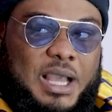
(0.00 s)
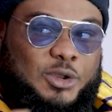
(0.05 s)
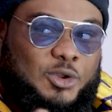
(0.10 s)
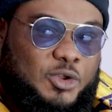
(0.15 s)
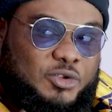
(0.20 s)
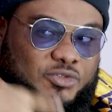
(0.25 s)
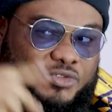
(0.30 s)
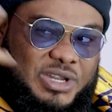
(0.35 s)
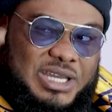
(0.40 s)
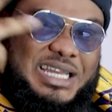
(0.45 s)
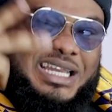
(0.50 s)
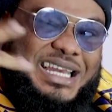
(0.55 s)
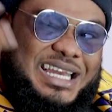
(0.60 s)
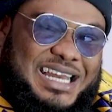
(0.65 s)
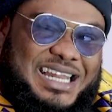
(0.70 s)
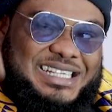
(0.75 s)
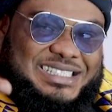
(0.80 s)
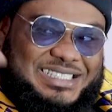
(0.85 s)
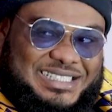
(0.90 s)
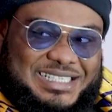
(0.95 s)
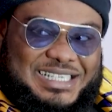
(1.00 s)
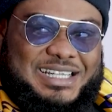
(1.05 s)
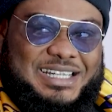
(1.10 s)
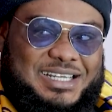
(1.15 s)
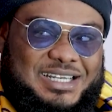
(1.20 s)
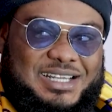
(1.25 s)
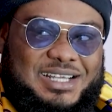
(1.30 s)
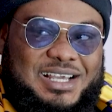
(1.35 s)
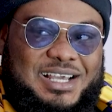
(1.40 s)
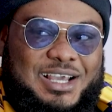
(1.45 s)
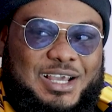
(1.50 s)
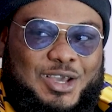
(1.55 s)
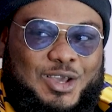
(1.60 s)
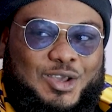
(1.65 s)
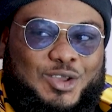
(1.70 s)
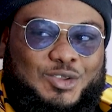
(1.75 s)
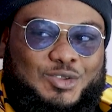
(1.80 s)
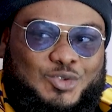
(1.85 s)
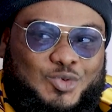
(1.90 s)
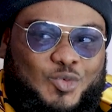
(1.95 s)
not really listening
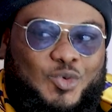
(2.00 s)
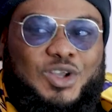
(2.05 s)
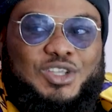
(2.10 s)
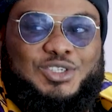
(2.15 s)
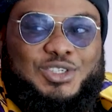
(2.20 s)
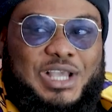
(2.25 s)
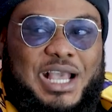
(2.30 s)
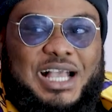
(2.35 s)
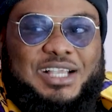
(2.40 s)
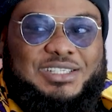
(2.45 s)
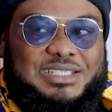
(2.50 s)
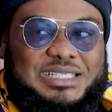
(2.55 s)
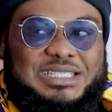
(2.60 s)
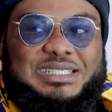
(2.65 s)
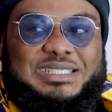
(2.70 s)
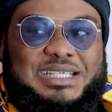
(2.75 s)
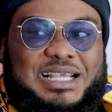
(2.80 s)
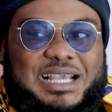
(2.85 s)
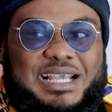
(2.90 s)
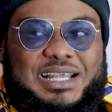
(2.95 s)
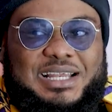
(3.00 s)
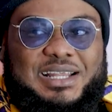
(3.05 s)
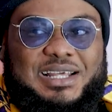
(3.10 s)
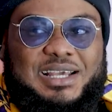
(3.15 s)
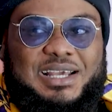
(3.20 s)
to what you're actually saying.